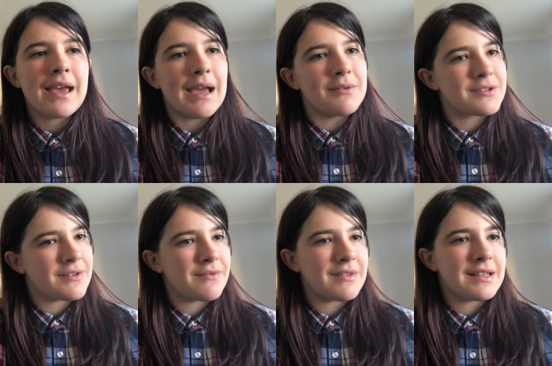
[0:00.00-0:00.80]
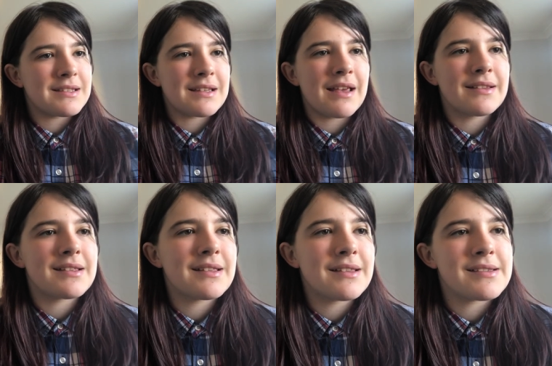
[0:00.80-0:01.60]
It was, this
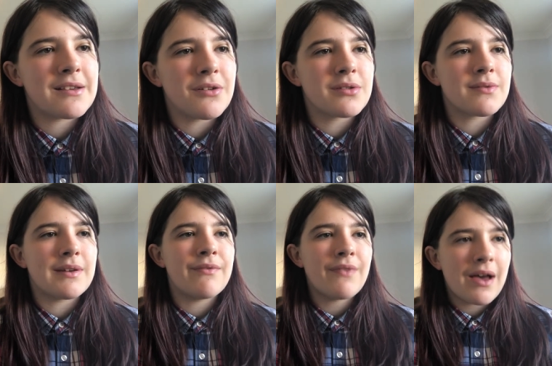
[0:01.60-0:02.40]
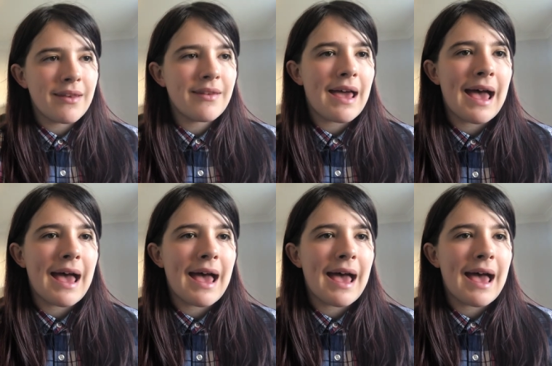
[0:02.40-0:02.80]
series was really fun,